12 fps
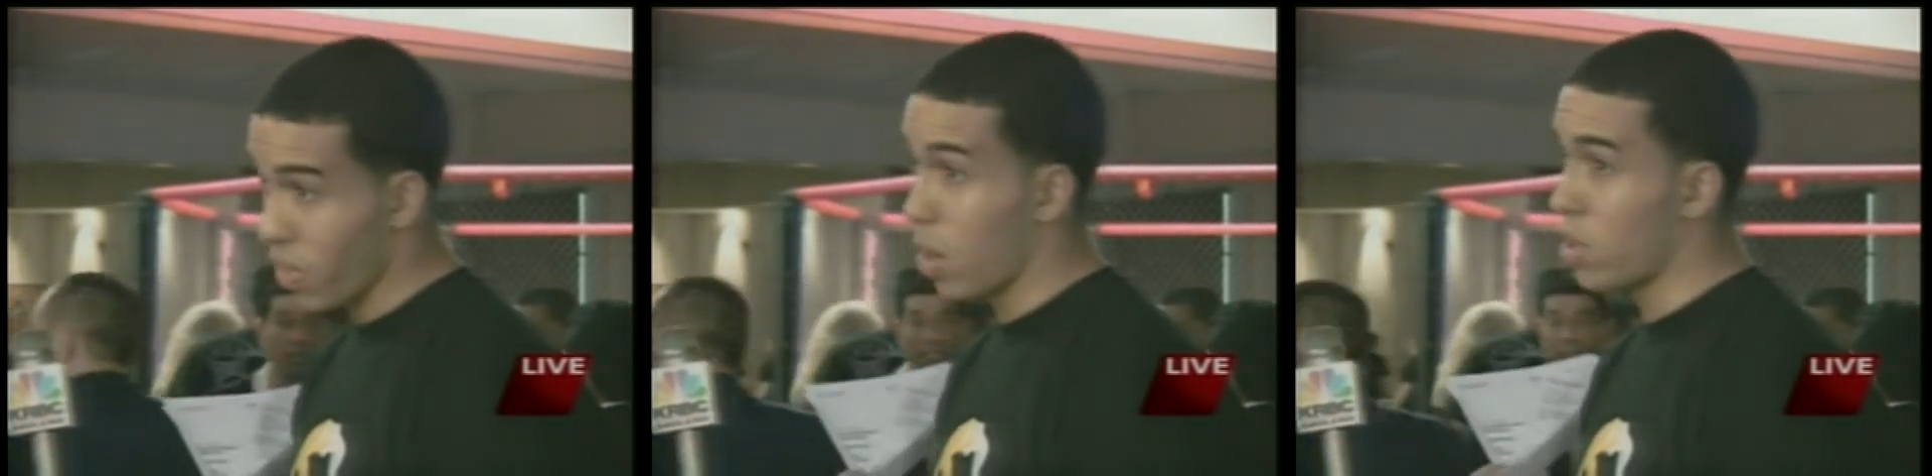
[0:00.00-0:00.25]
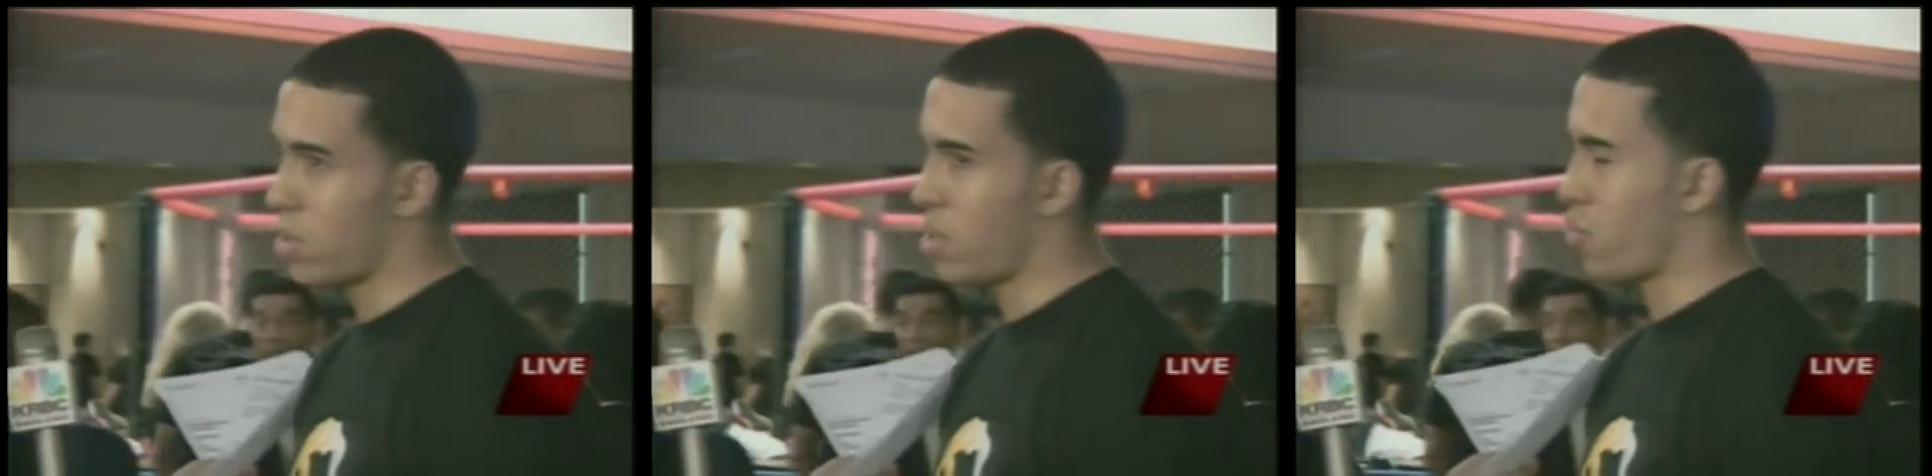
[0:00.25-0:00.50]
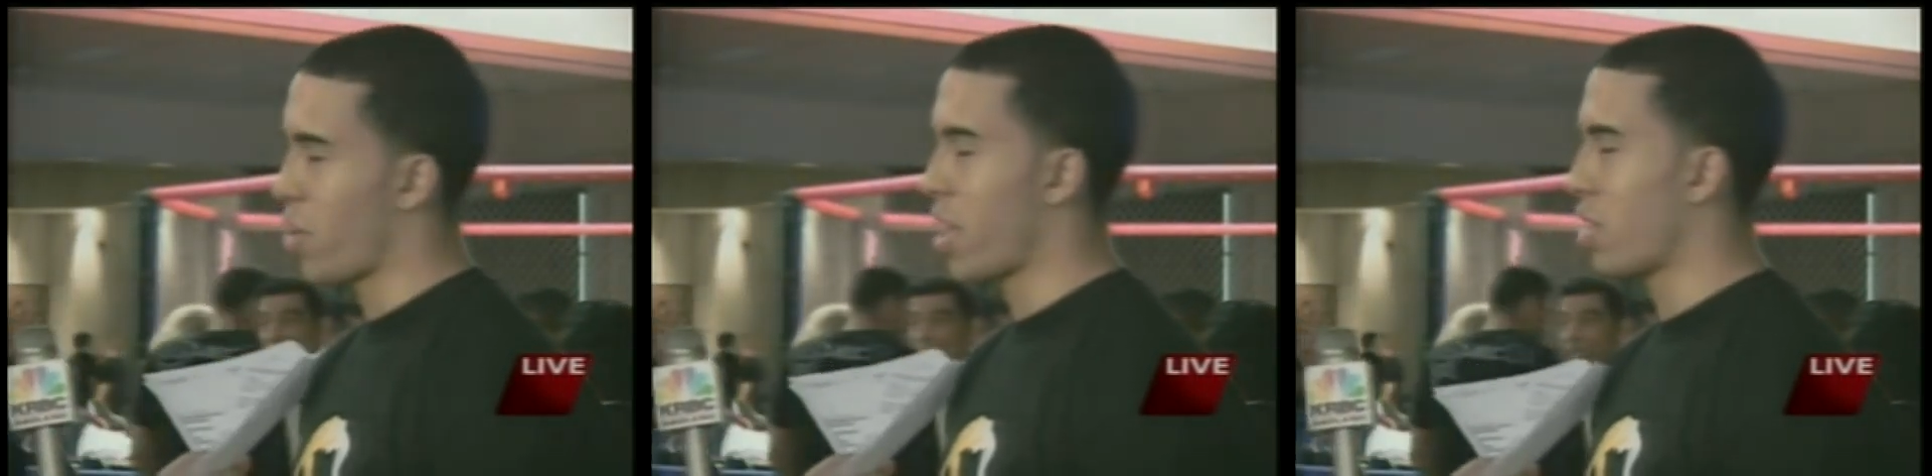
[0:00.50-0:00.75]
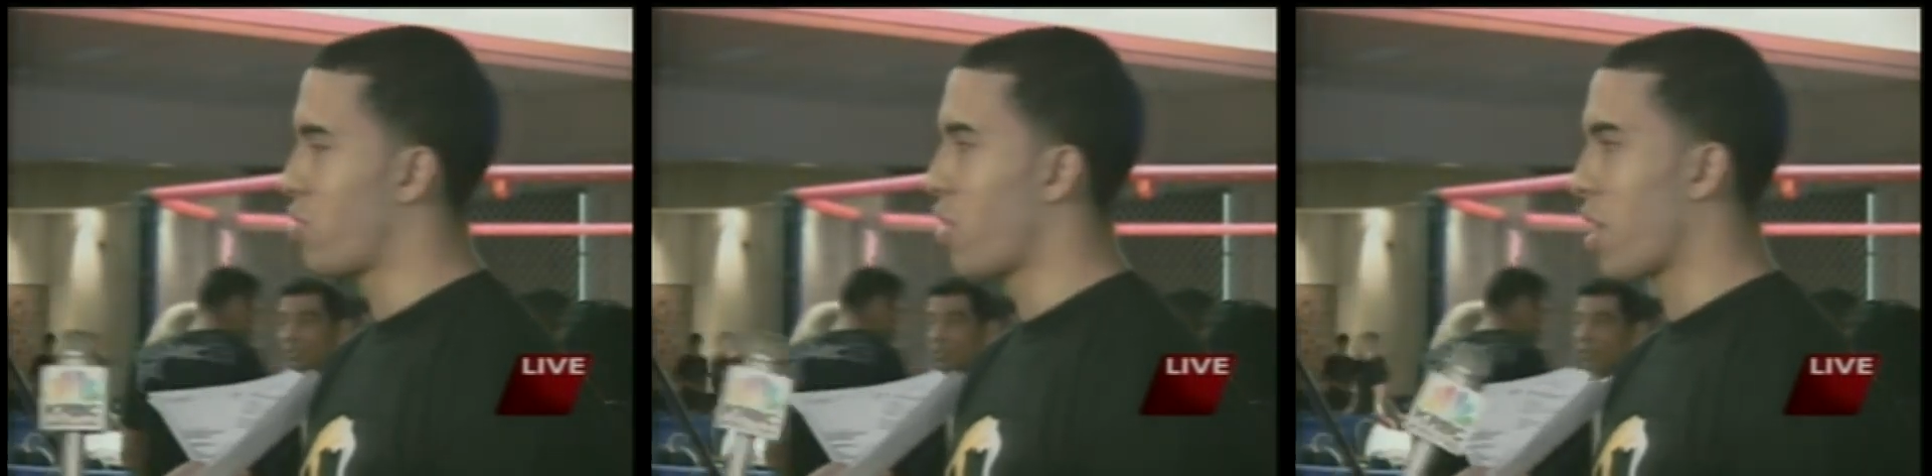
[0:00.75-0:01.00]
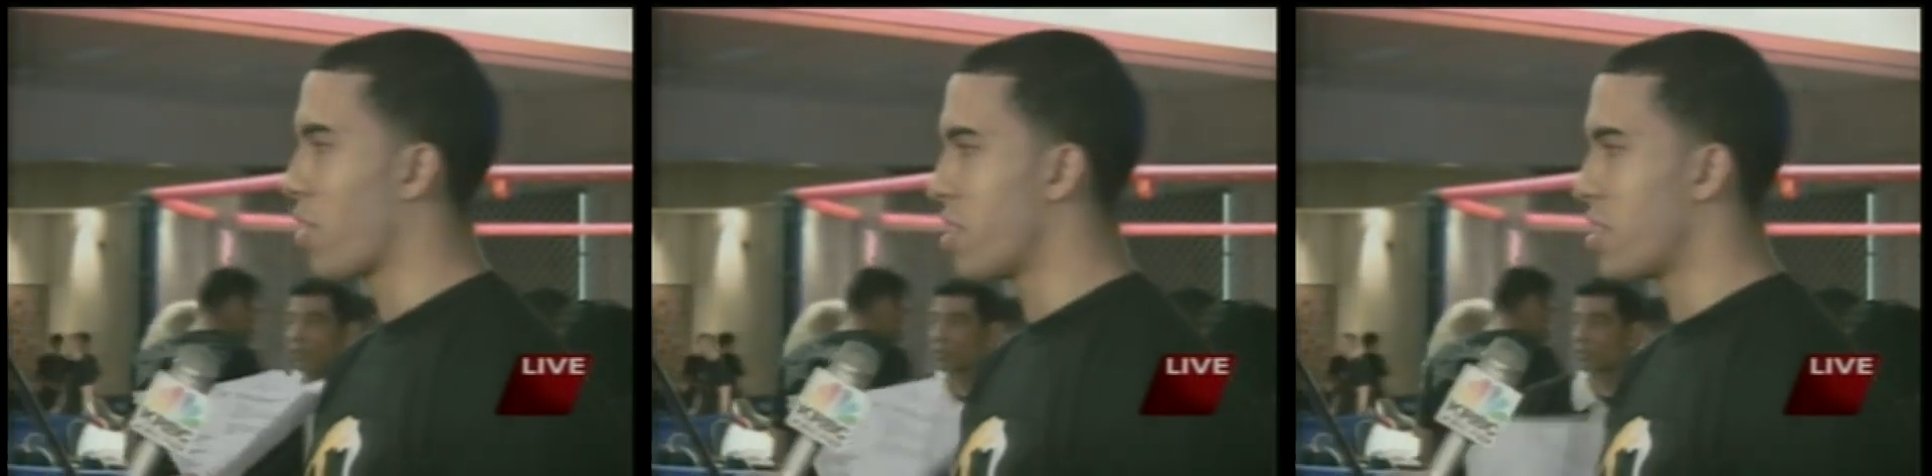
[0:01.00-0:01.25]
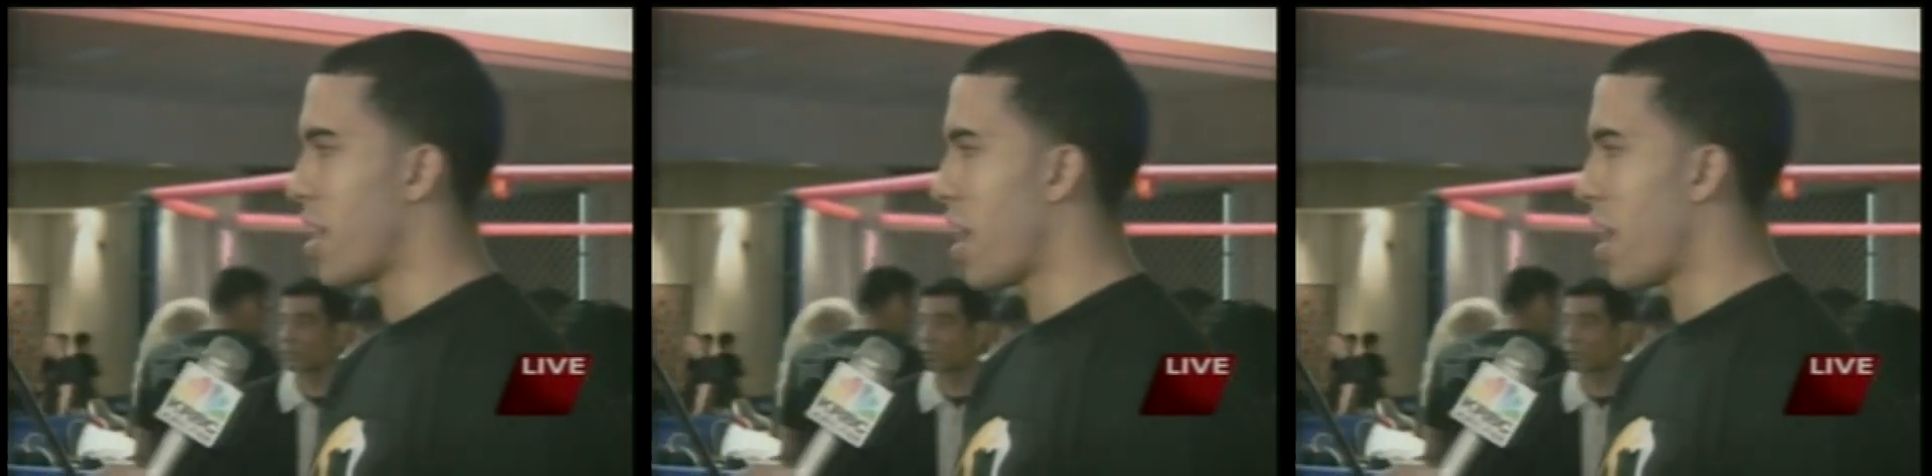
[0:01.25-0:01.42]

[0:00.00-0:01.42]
Training's rigorous.